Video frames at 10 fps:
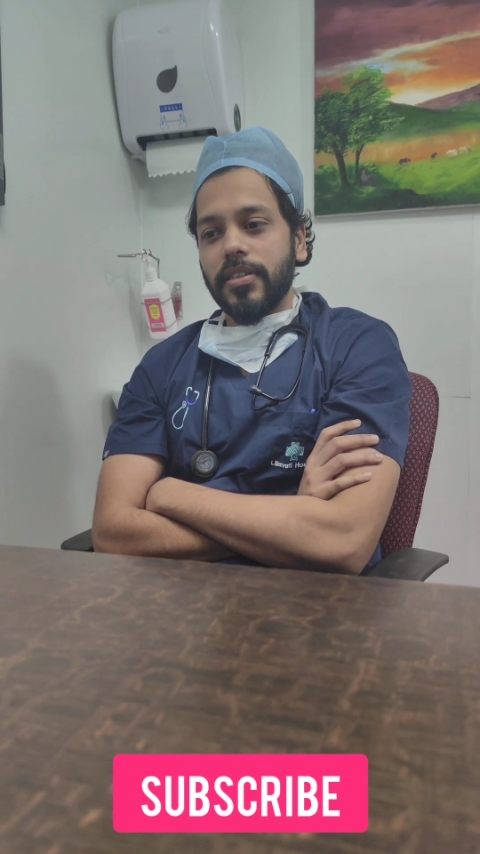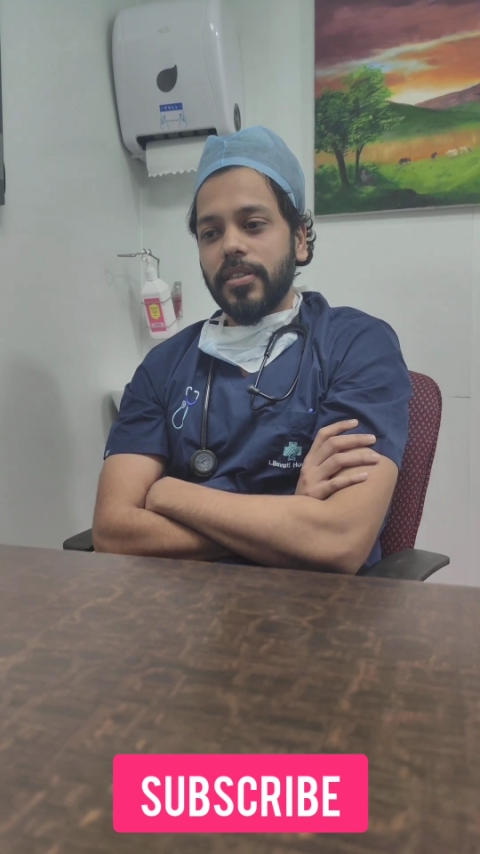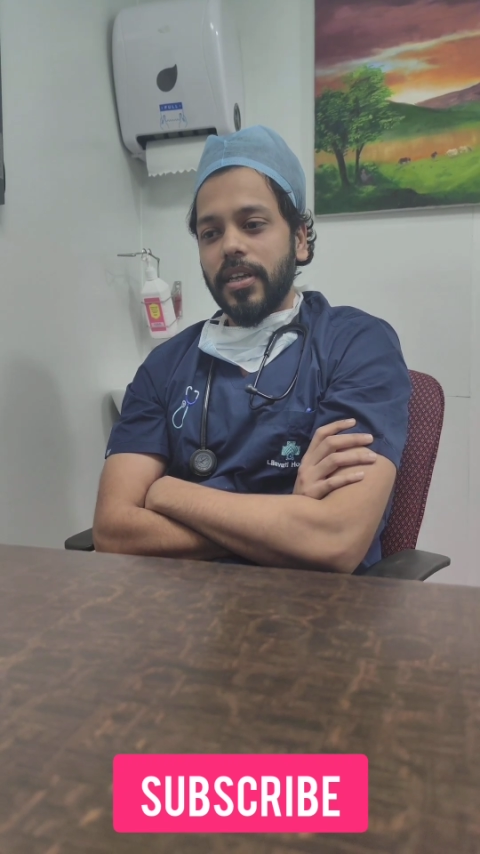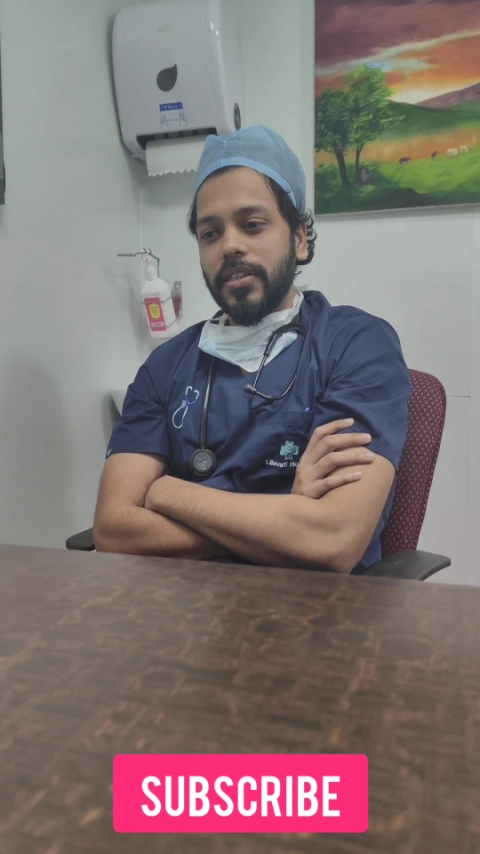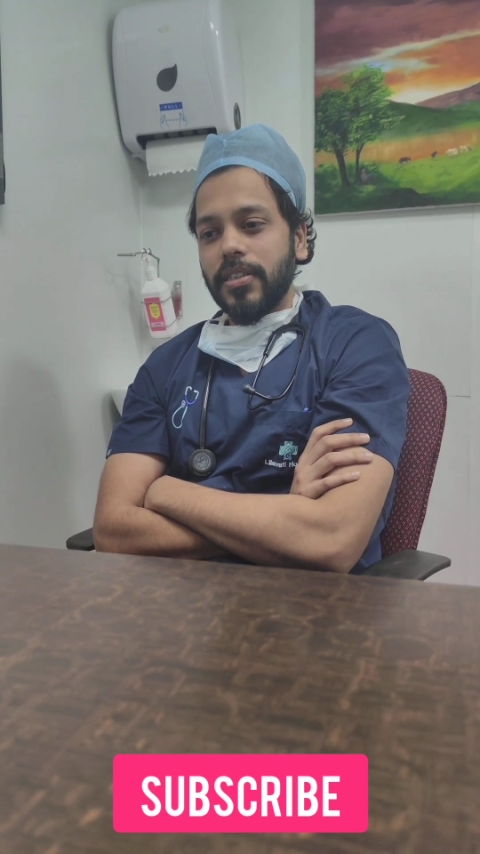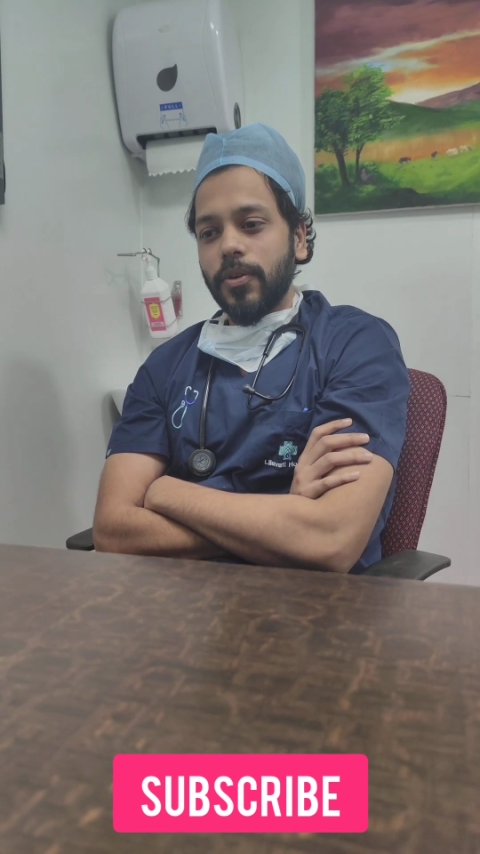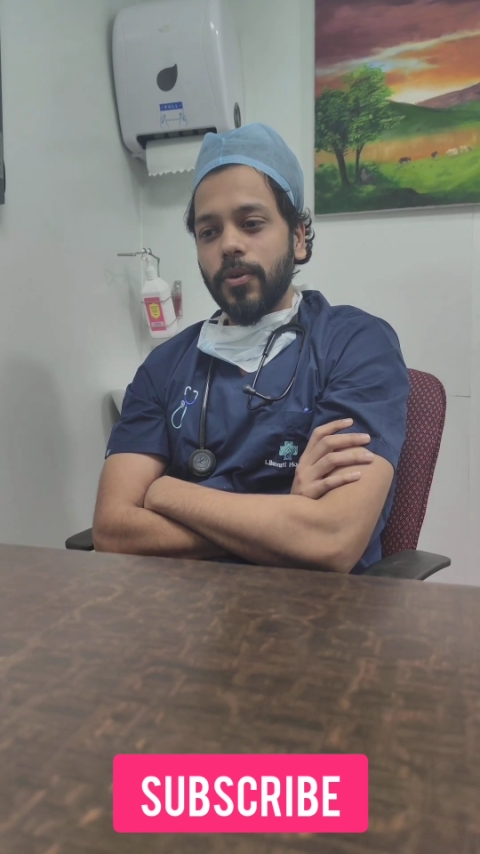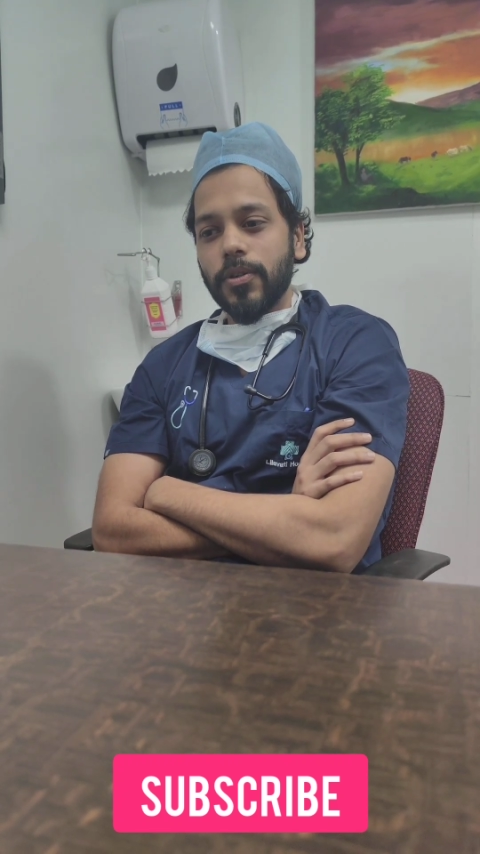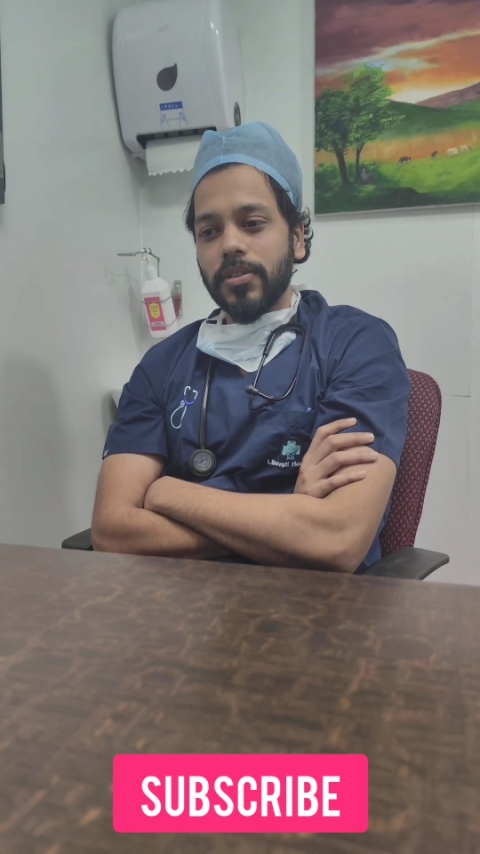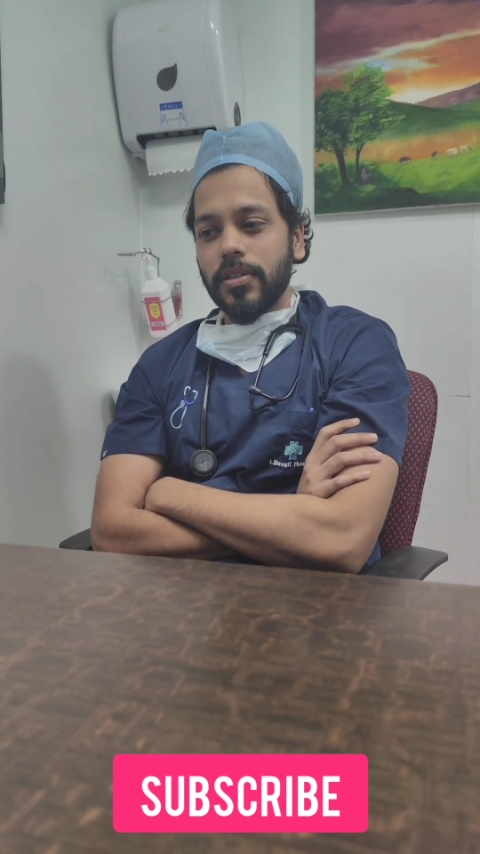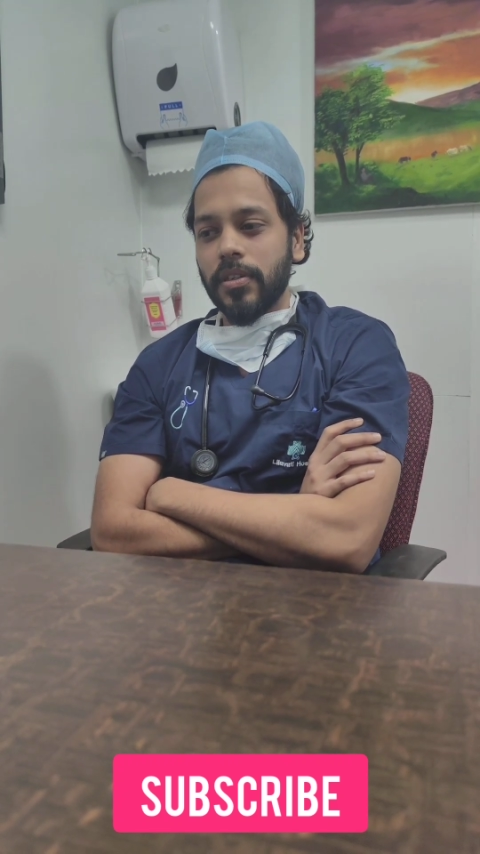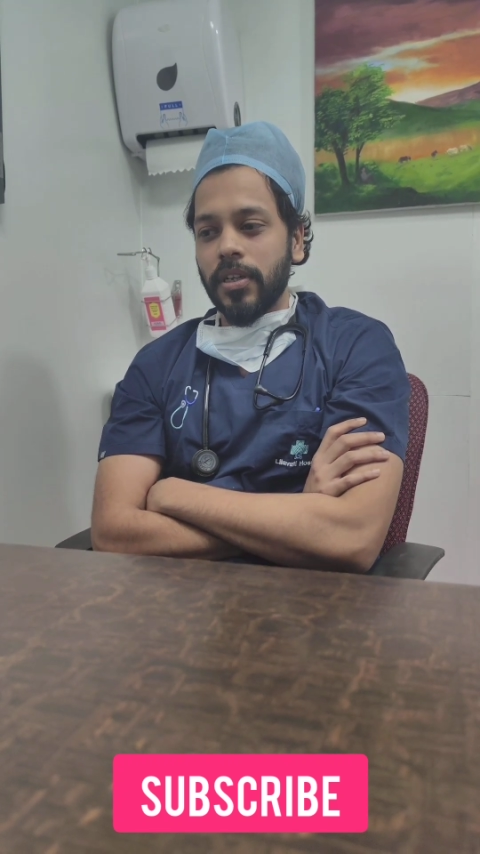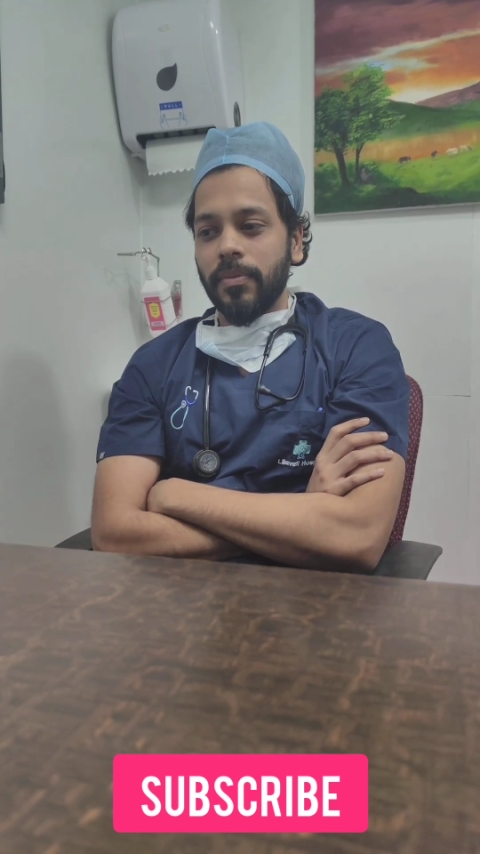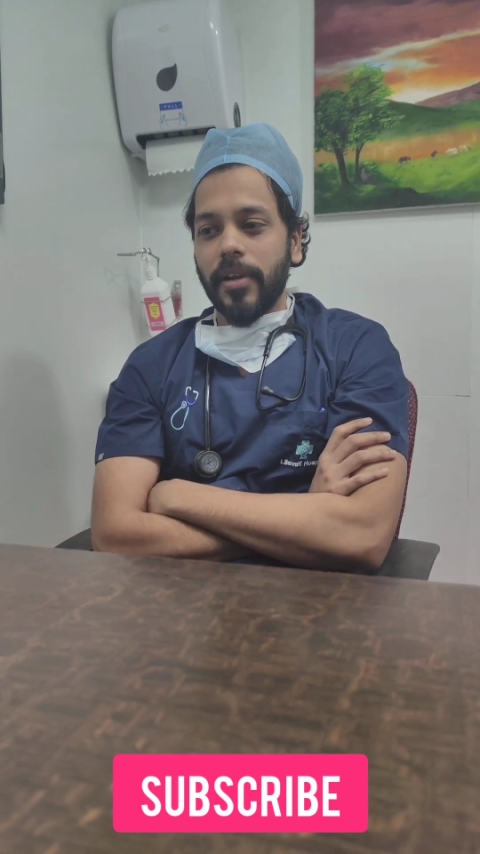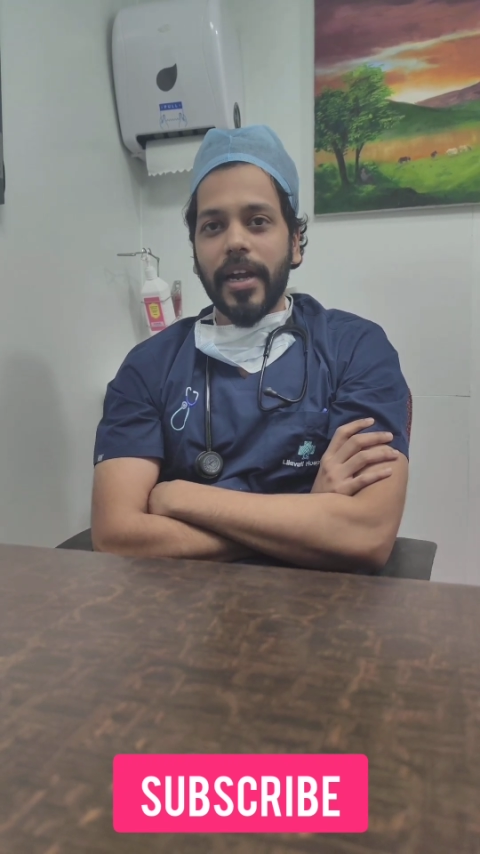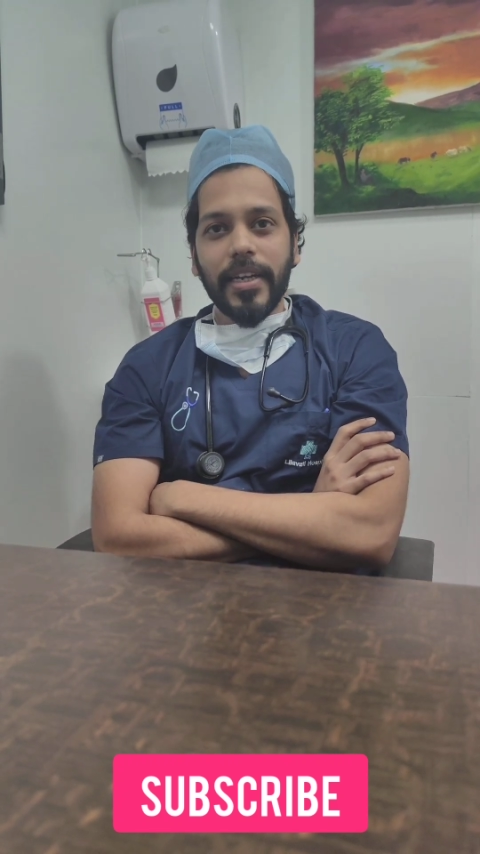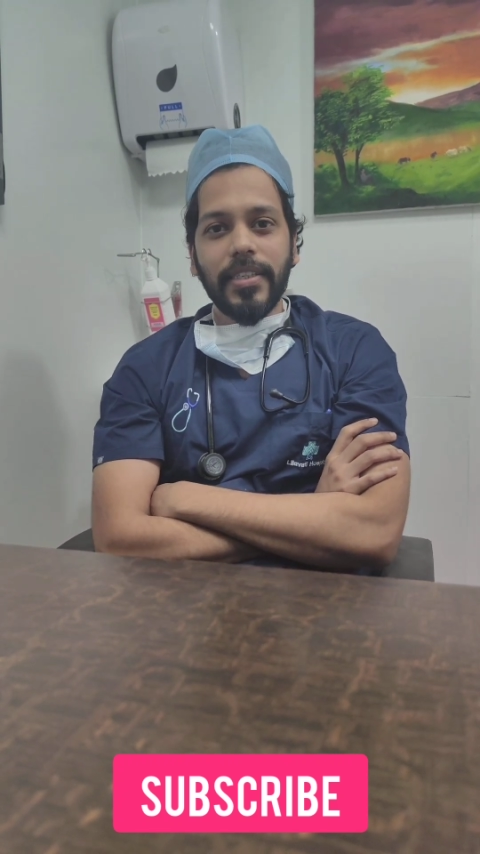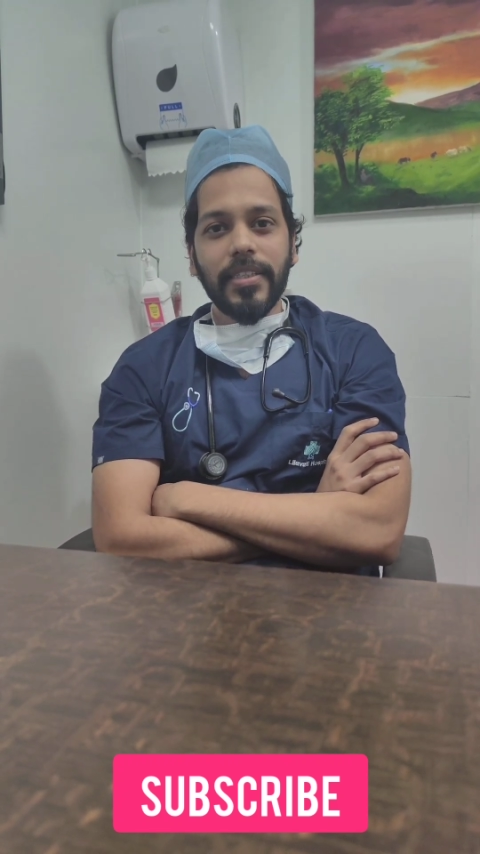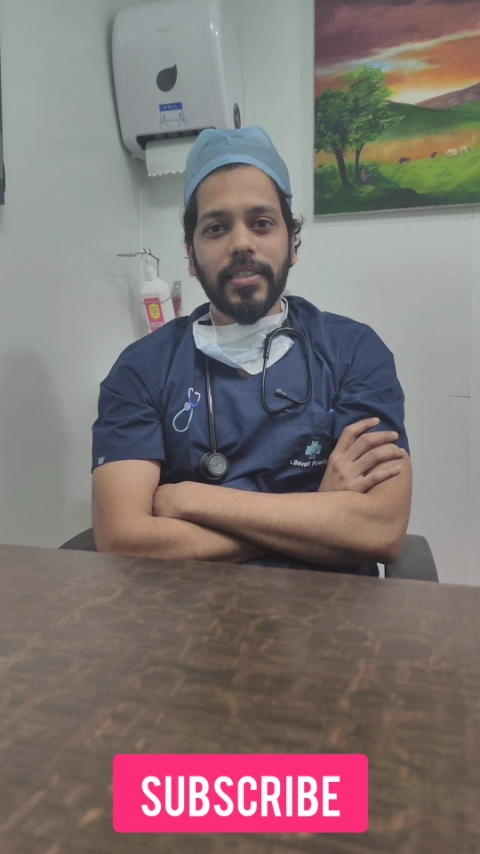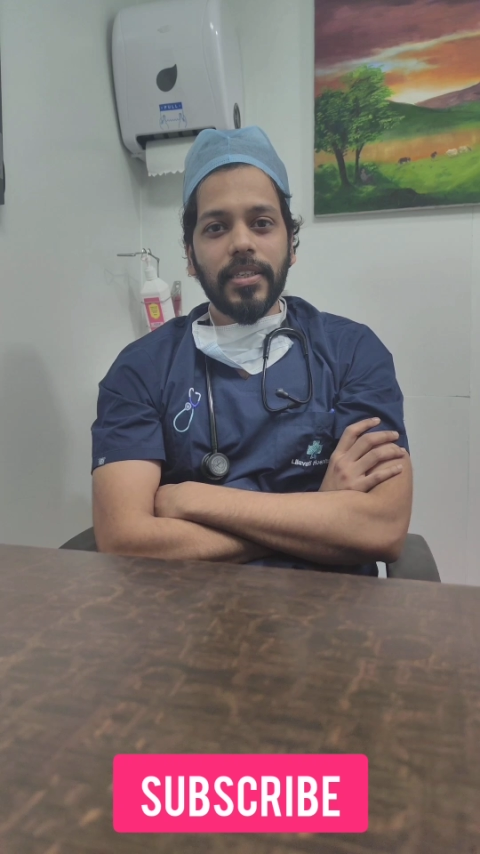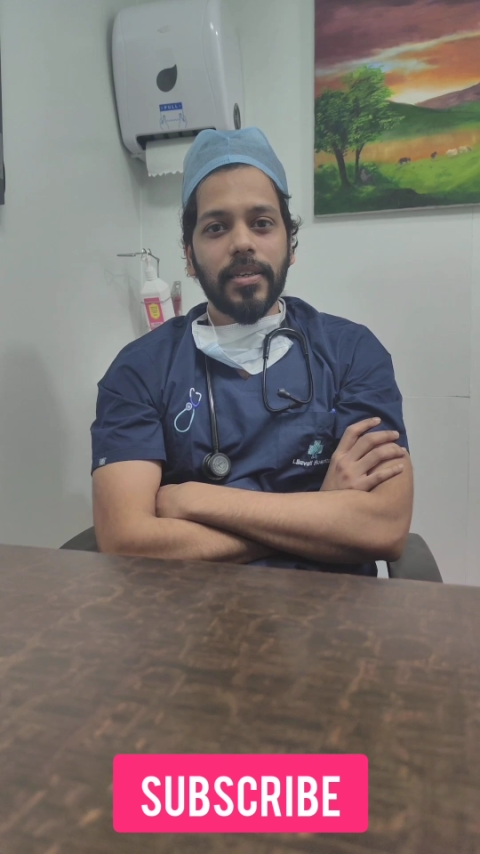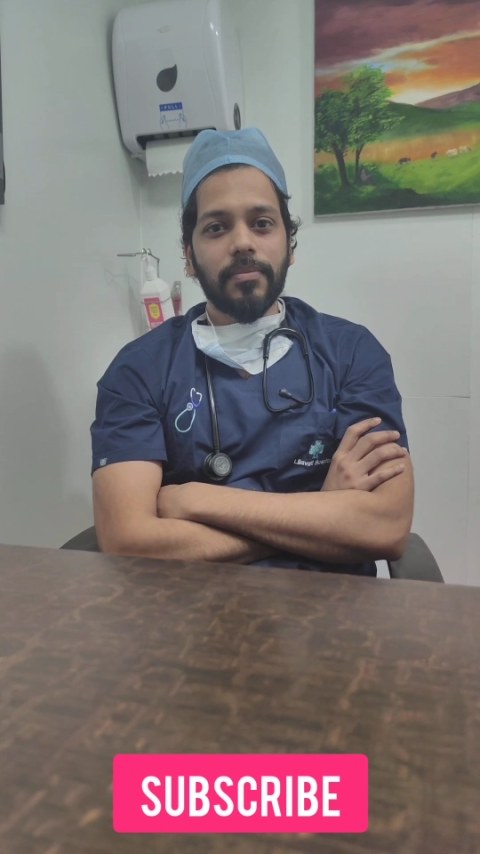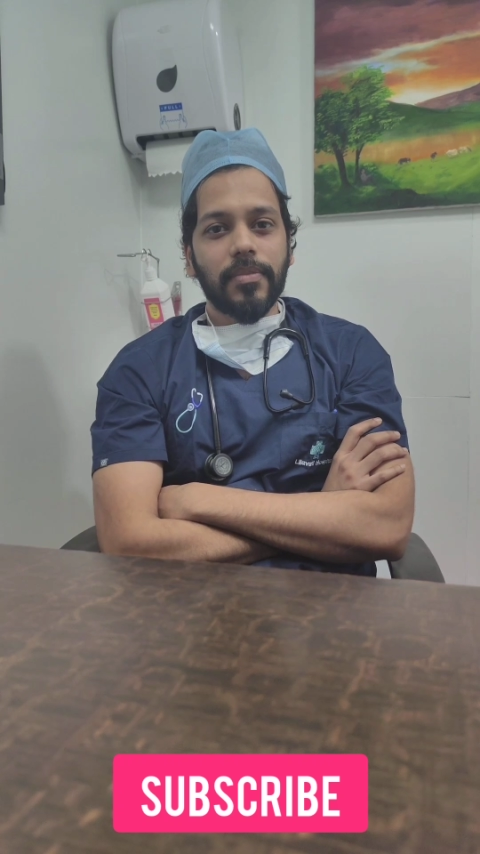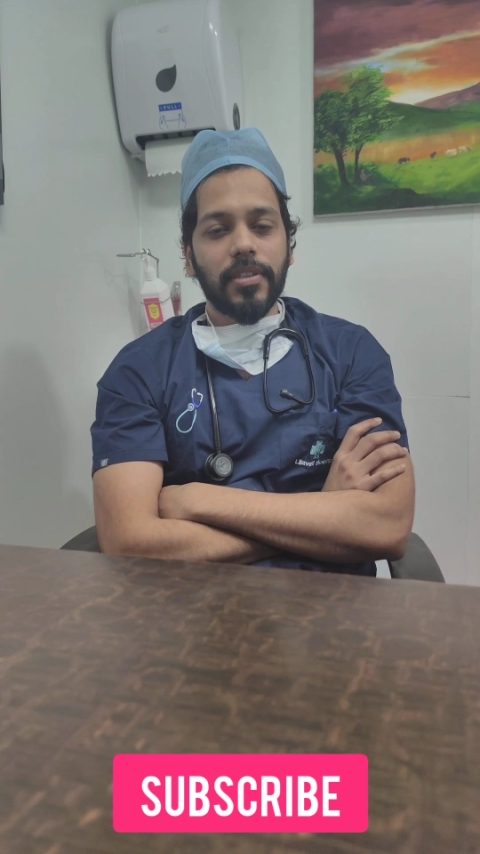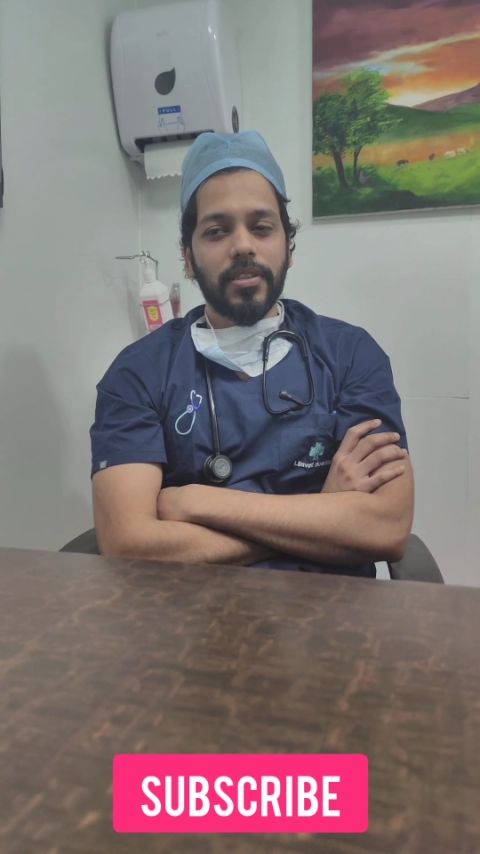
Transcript: There is a course named IDCCM.